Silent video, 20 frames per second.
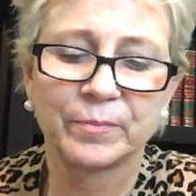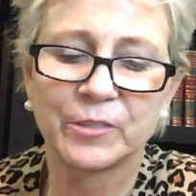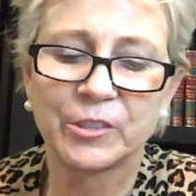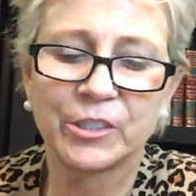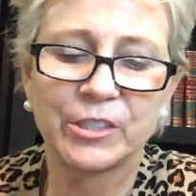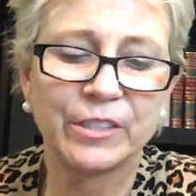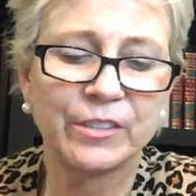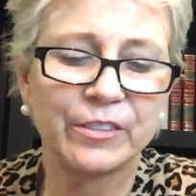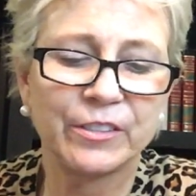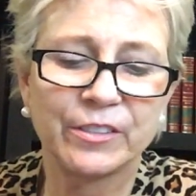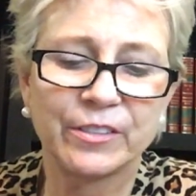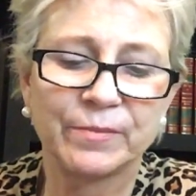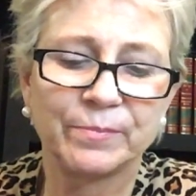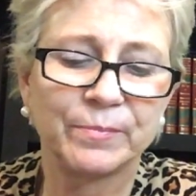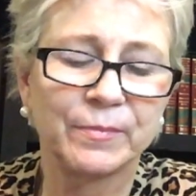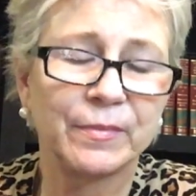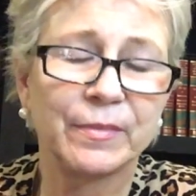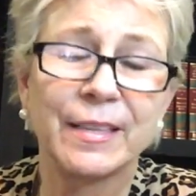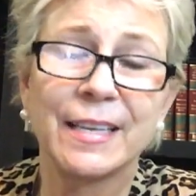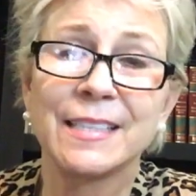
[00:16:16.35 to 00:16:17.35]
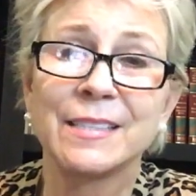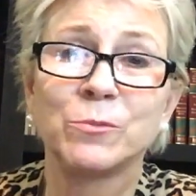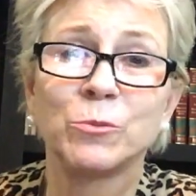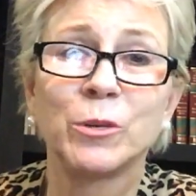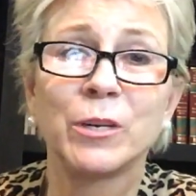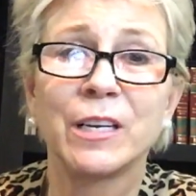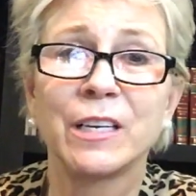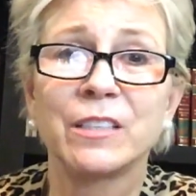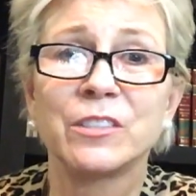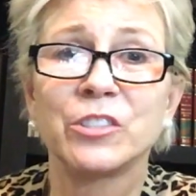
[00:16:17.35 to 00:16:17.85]
She's that's
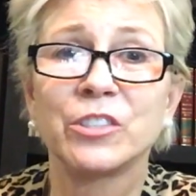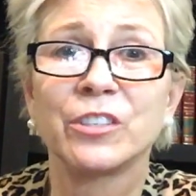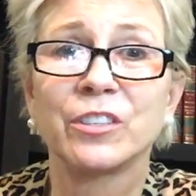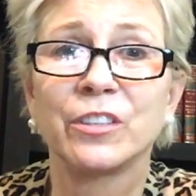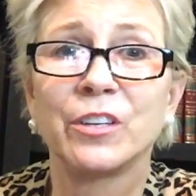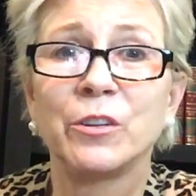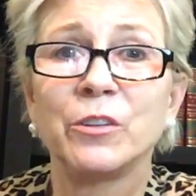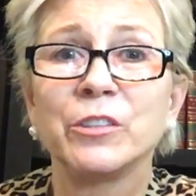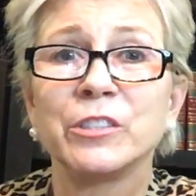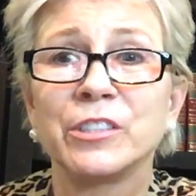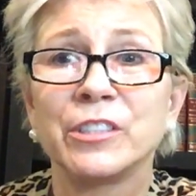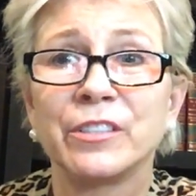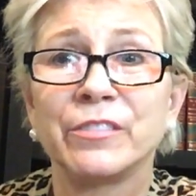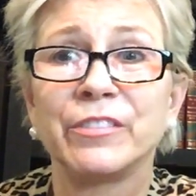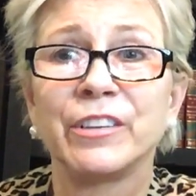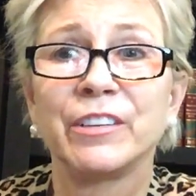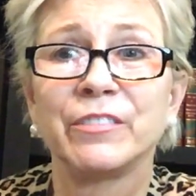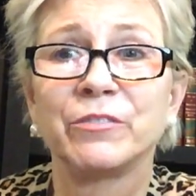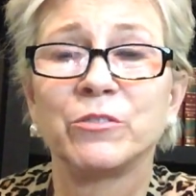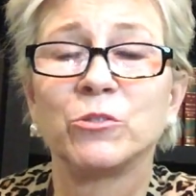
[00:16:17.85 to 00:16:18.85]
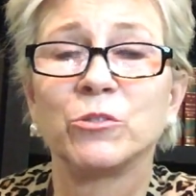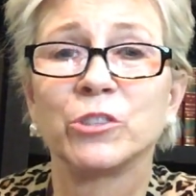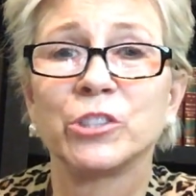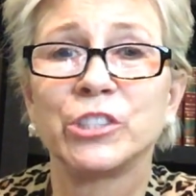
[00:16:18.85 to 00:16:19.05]
what I took Lola to the vet for.